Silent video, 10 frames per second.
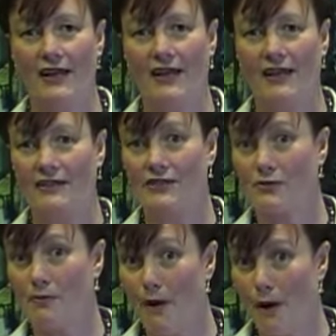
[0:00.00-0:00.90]

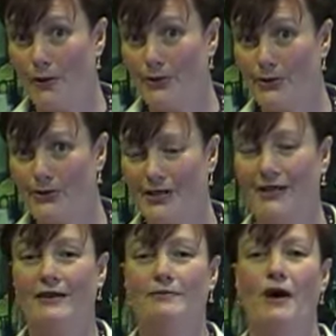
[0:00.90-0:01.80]
exposed
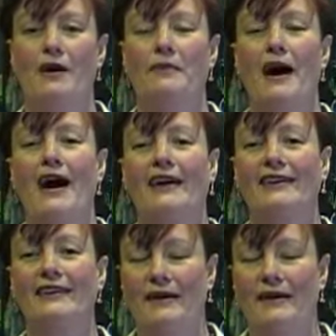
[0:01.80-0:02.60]
by Marc.